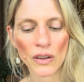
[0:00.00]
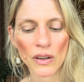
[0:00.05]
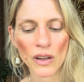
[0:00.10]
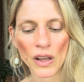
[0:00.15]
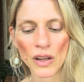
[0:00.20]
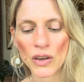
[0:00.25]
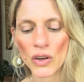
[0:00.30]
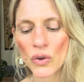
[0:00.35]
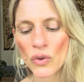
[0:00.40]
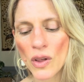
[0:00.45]
A
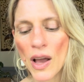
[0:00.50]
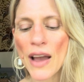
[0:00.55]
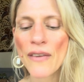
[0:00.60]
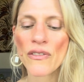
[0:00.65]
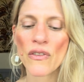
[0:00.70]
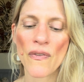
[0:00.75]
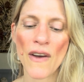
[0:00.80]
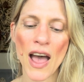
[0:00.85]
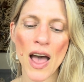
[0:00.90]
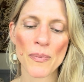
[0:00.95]
new life
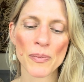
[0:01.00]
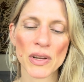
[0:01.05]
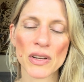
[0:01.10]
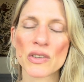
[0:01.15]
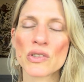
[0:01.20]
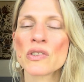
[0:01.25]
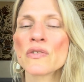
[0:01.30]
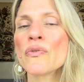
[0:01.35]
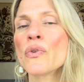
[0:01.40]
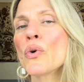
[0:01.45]
of
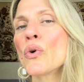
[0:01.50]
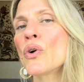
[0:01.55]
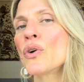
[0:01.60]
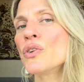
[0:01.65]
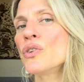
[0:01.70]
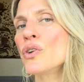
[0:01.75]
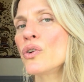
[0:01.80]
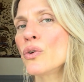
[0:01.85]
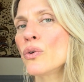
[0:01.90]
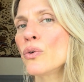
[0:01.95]
happiness for
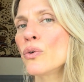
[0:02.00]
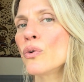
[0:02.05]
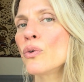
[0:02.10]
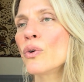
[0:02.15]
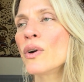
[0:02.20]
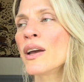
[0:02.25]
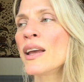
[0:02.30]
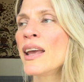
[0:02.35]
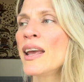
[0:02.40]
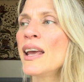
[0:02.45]

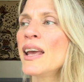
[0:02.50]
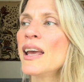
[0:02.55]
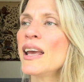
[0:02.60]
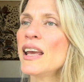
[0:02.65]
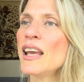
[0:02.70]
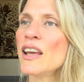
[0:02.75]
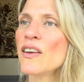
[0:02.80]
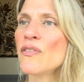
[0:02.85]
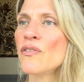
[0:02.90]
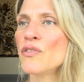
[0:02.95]
you
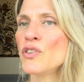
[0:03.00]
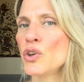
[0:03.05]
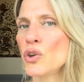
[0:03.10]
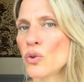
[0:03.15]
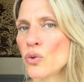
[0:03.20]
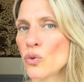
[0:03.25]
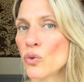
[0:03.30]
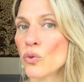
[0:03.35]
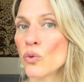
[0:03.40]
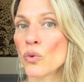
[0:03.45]
if
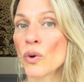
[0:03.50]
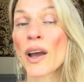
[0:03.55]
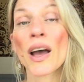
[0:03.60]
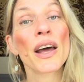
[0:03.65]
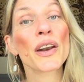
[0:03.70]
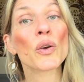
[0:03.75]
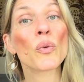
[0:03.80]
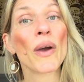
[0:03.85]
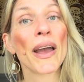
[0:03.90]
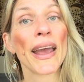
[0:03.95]
you
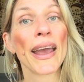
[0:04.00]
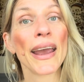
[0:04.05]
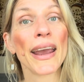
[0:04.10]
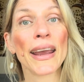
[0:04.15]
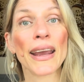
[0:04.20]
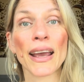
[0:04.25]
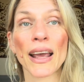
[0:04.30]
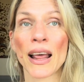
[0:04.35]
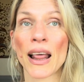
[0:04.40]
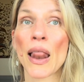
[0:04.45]
cut
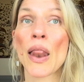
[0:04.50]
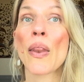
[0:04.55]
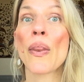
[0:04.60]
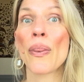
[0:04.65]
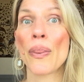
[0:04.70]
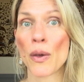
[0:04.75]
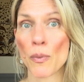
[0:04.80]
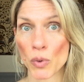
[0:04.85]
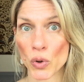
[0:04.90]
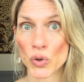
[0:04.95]
away
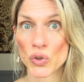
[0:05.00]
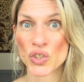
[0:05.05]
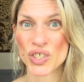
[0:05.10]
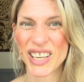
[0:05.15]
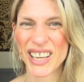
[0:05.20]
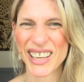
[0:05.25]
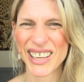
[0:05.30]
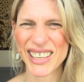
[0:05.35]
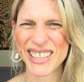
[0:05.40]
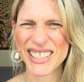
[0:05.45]
the
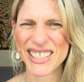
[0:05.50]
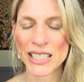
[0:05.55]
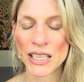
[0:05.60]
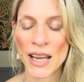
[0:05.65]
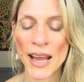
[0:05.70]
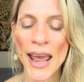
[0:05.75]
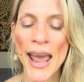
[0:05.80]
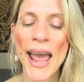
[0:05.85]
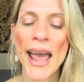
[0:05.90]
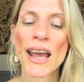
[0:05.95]
bullshit
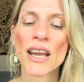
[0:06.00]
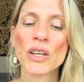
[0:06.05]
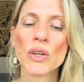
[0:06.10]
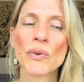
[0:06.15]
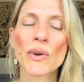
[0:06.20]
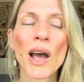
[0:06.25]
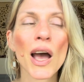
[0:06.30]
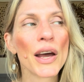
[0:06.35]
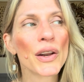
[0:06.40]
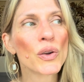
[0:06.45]
and you
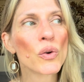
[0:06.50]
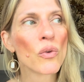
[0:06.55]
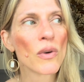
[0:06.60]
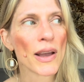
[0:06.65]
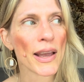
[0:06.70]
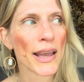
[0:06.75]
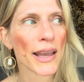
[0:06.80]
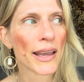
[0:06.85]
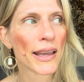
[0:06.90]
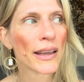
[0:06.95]
cut
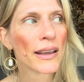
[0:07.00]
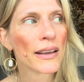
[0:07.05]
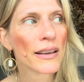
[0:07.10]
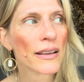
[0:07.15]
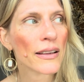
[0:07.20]
away,